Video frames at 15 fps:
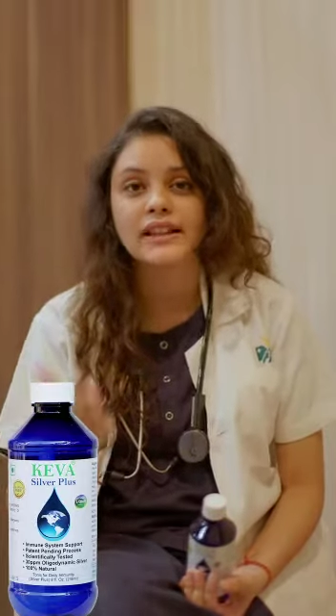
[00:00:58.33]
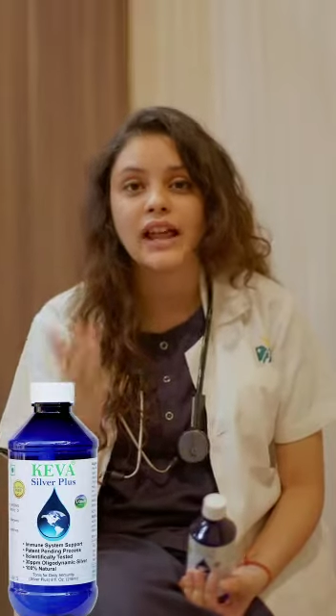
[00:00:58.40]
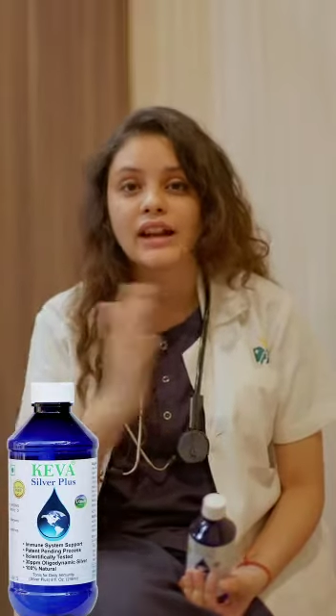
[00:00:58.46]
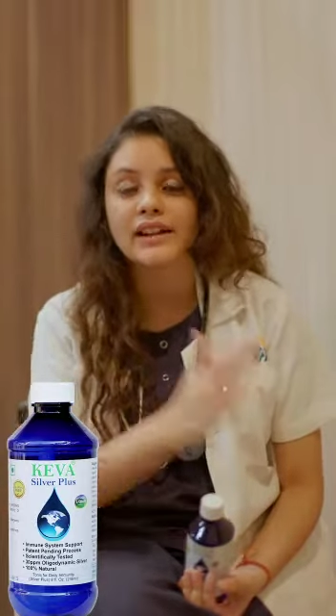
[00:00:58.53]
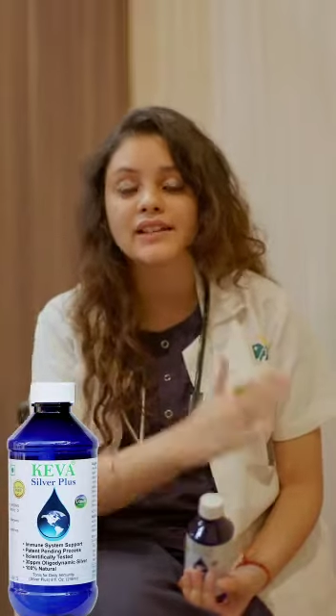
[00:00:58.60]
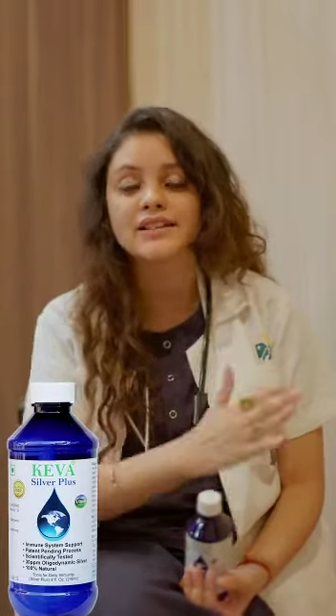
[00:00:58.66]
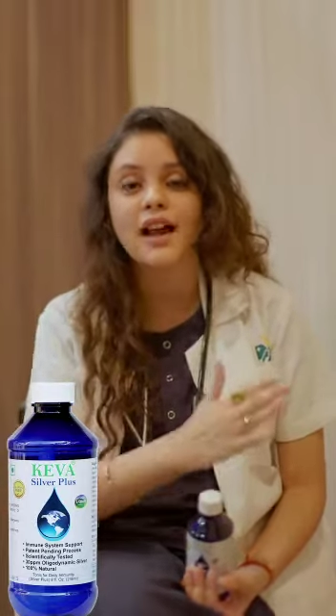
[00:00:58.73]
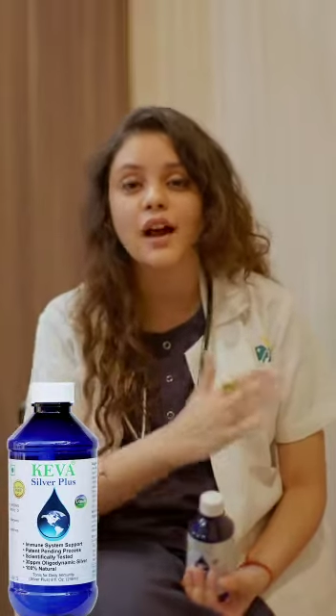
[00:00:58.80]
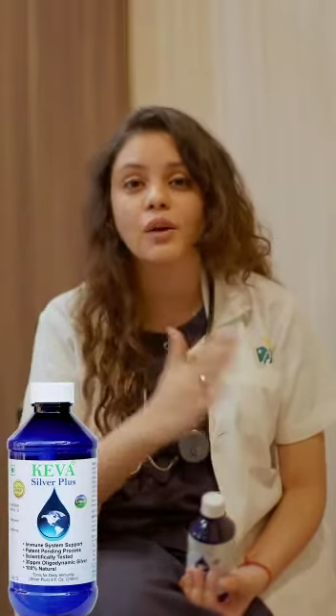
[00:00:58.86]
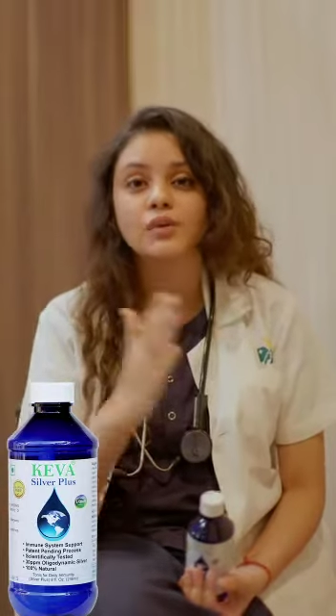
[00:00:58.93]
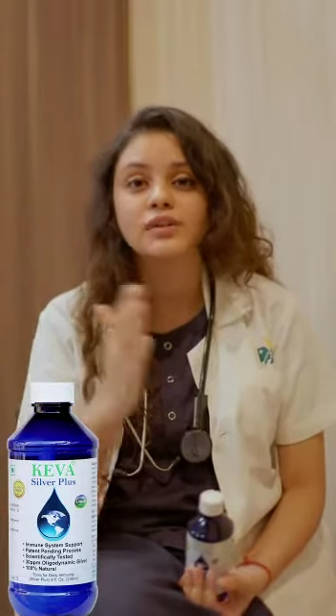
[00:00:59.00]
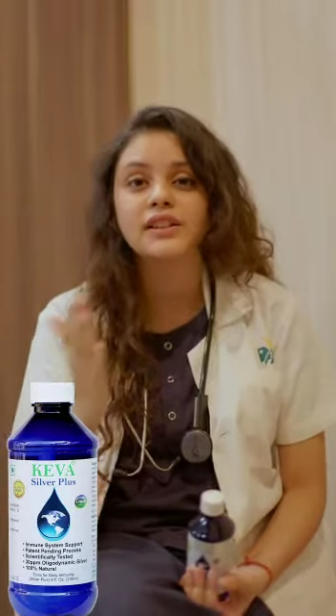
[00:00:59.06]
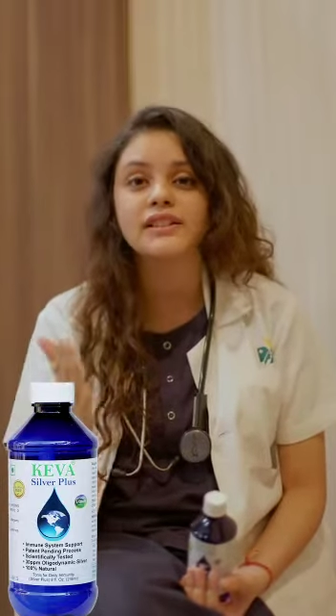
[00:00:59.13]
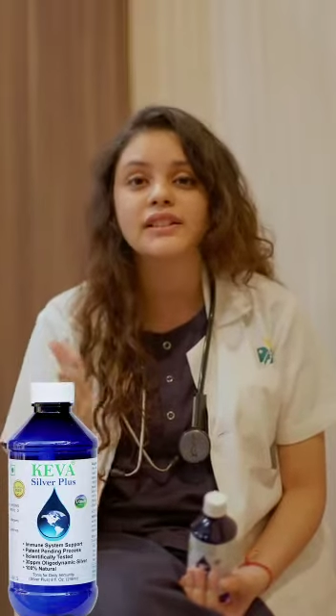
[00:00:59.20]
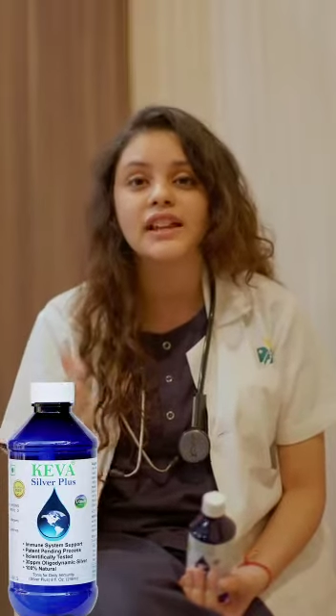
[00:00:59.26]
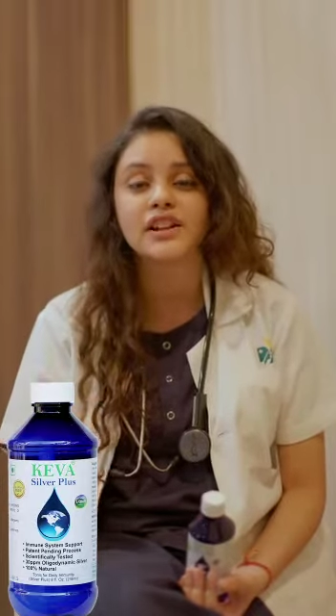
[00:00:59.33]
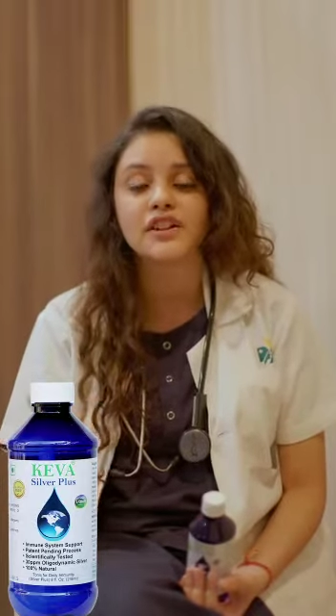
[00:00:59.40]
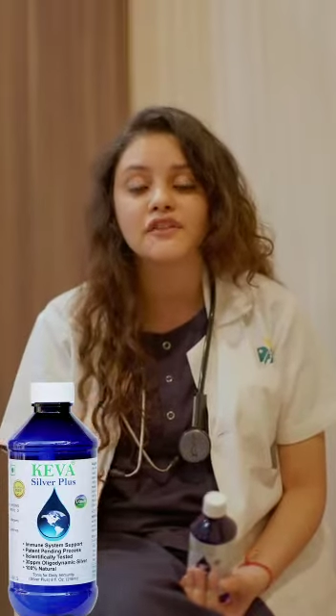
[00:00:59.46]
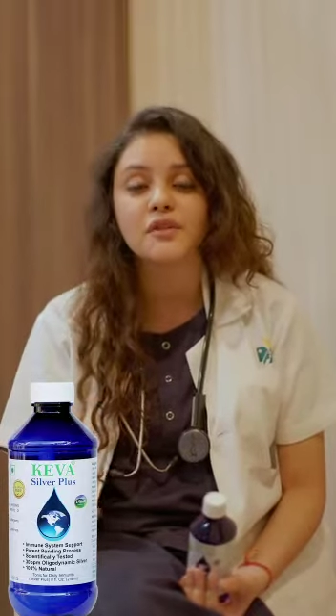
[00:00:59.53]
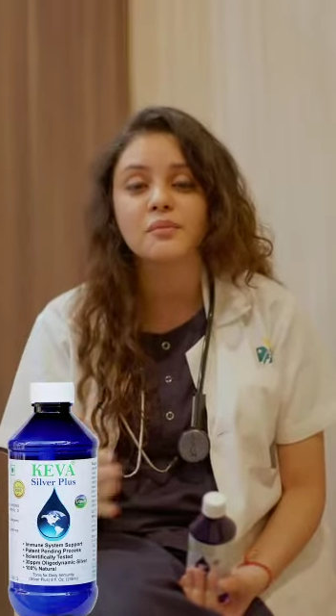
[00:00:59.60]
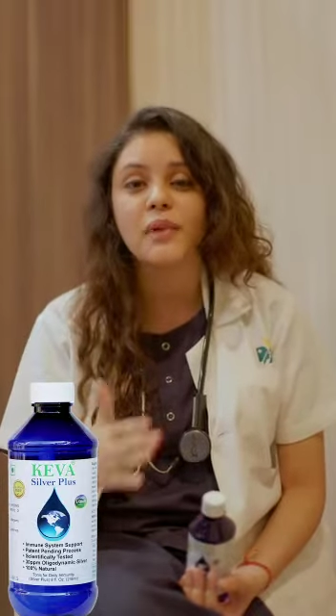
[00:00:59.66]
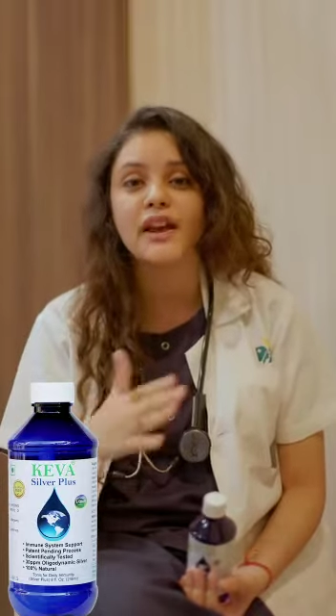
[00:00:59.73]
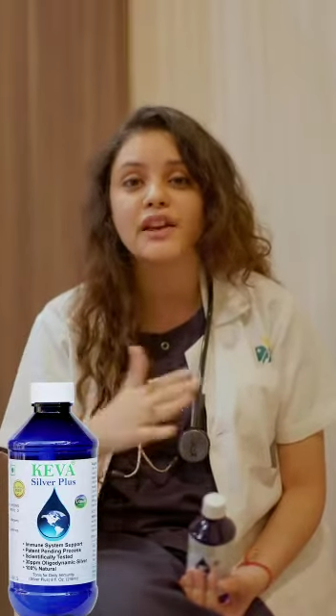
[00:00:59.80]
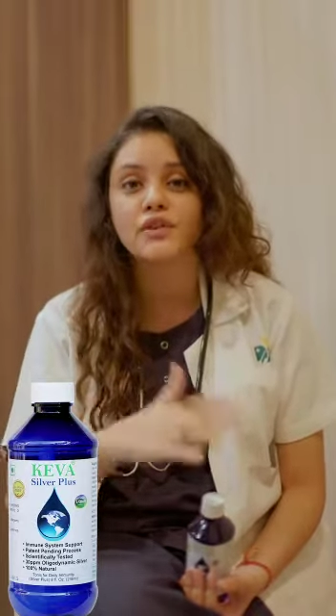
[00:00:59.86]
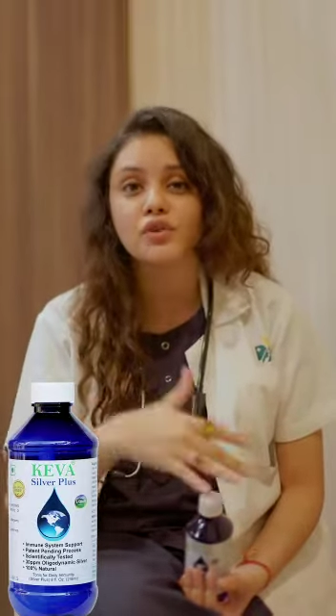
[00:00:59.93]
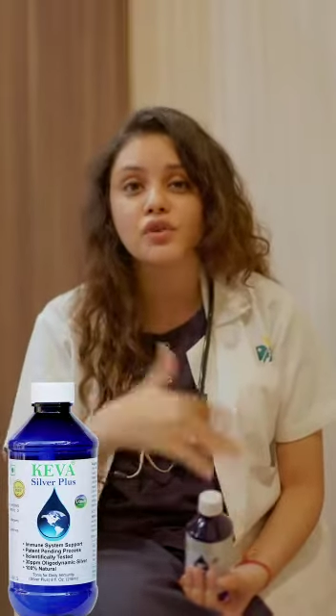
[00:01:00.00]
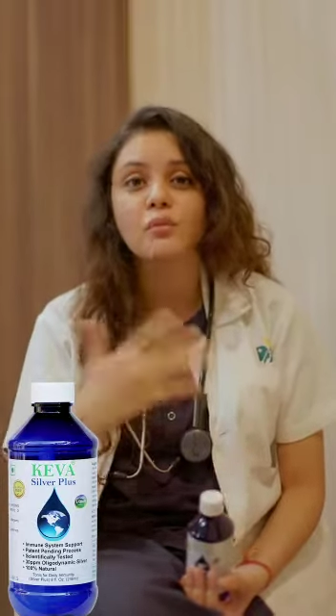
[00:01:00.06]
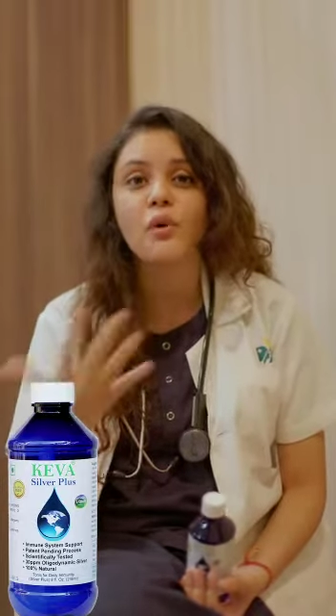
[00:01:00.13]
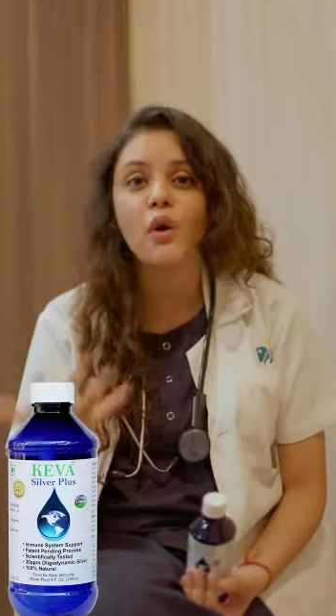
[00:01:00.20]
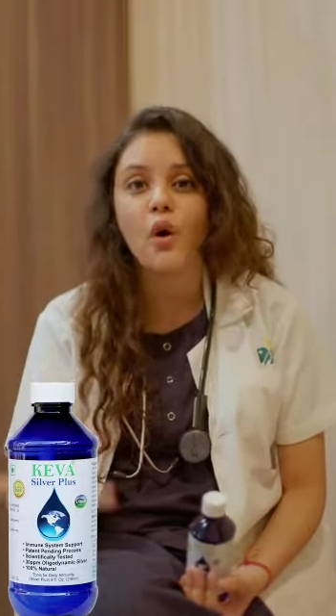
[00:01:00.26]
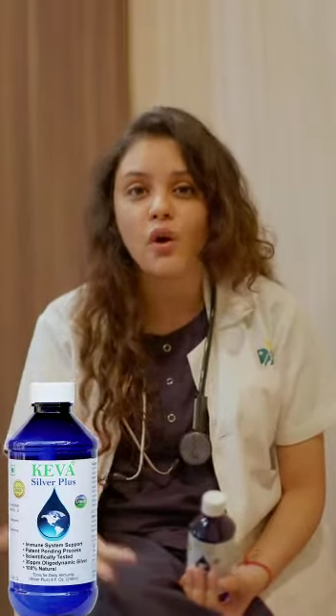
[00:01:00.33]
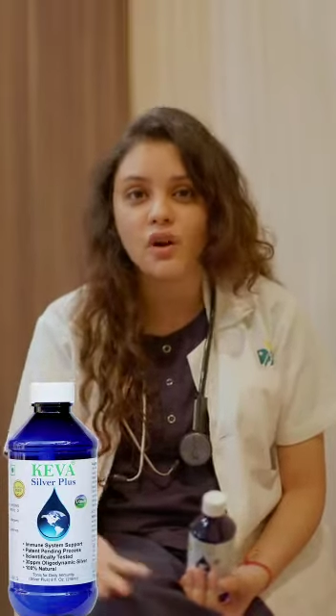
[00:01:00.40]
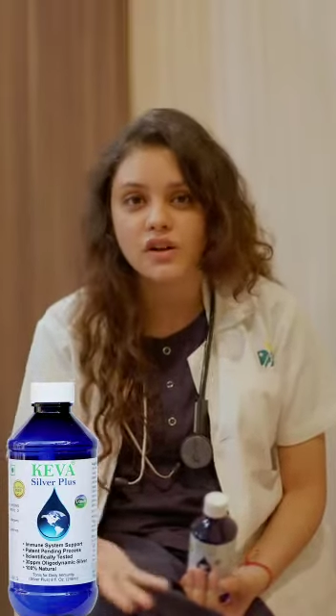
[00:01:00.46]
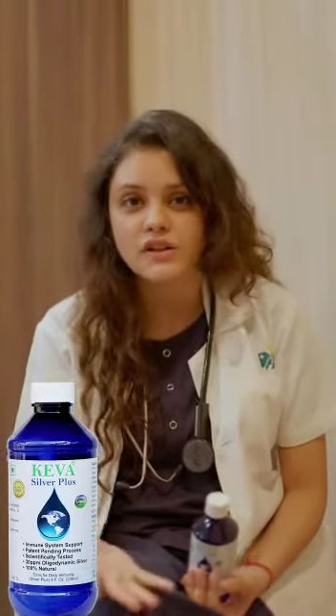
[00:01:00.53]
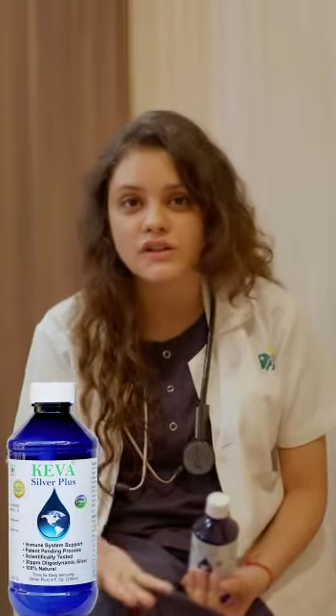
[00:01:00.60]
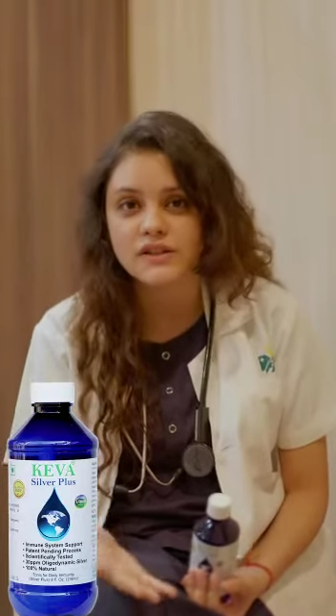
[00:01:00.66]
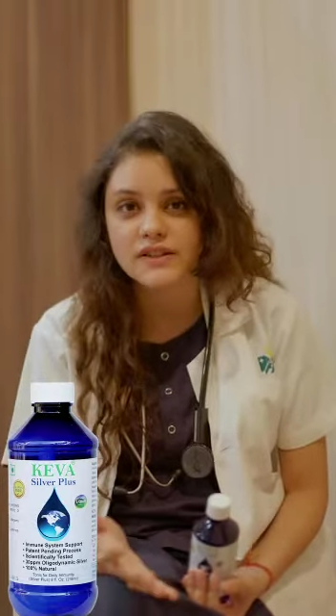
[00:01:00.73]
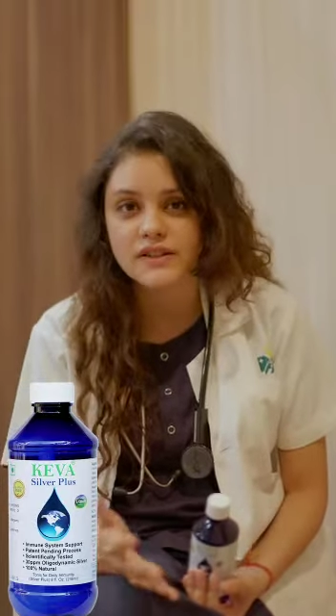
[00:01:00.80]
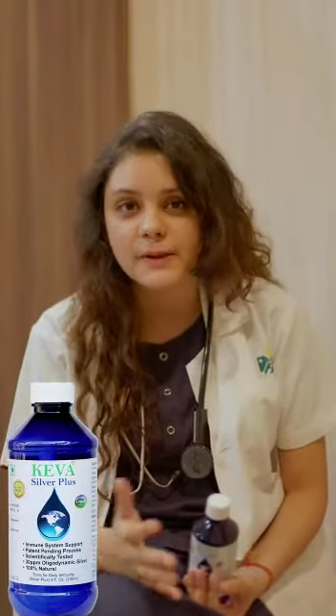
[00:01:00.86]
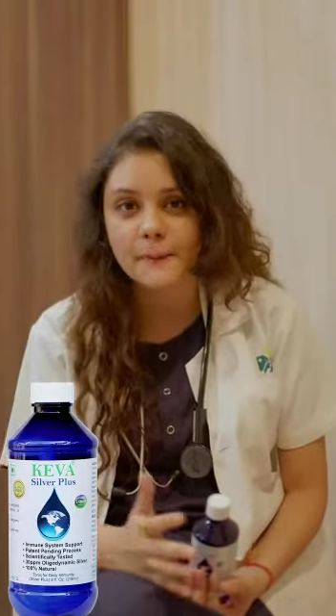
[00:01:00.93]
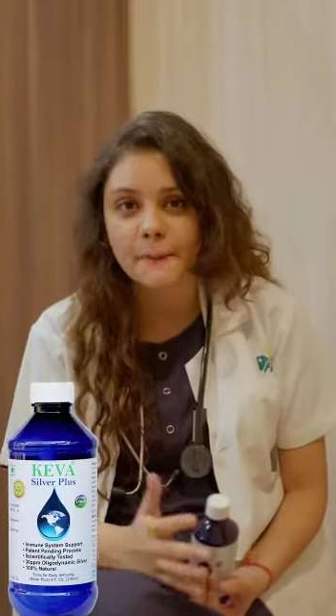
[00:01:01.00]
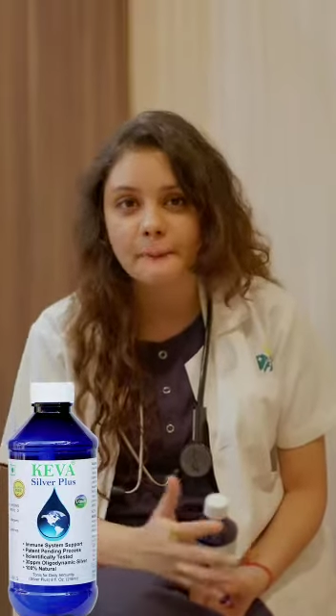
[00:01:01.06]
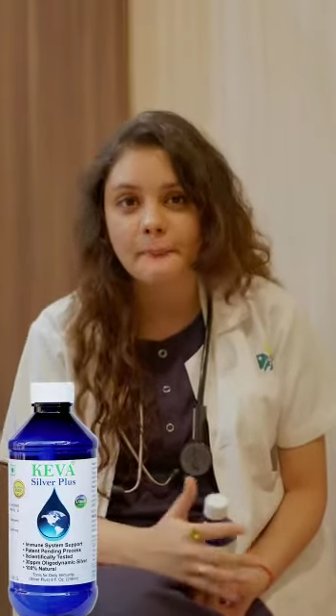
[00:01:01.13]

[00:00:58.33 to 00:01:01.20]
That is how the death of a microbe occurs.